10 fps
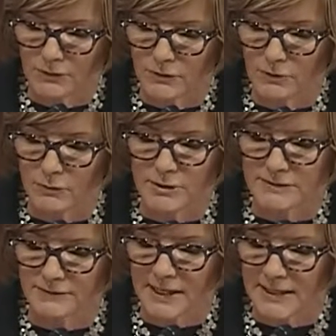with
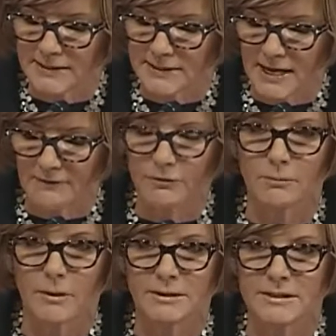numerous VA staff who
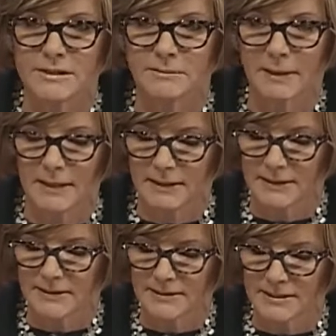participated
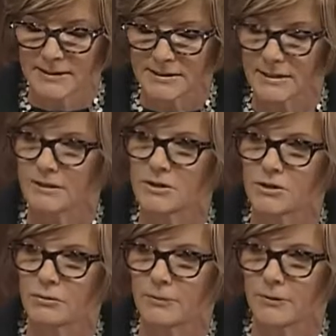in the testing and
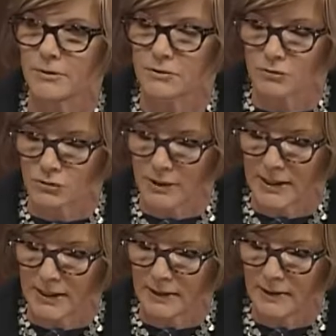super user
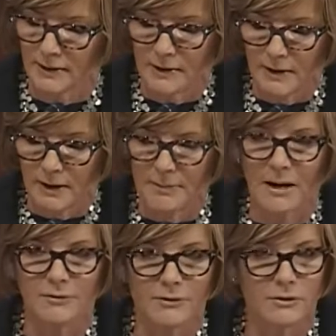training
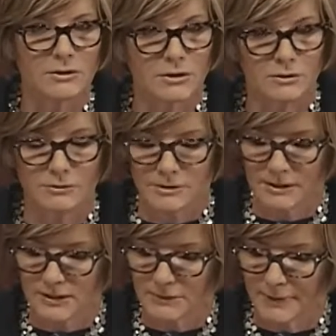about their concerns
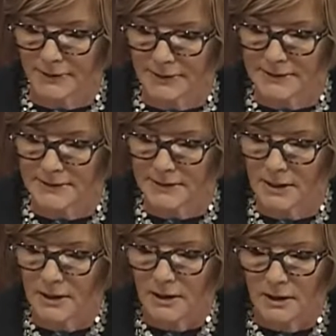and experience.
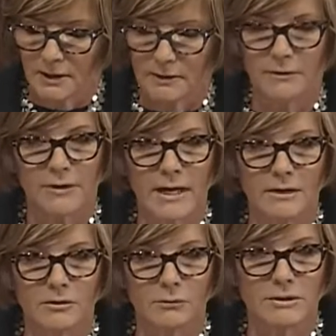Their
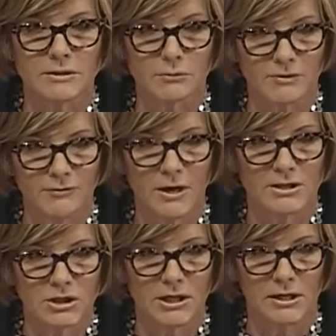candor was
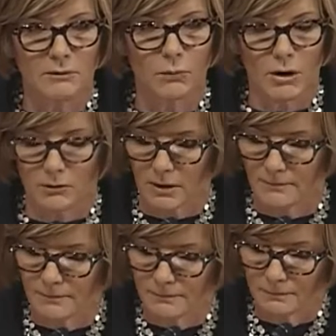refreshing and
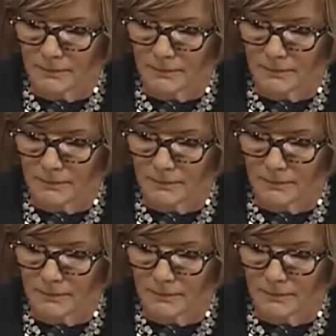welcome.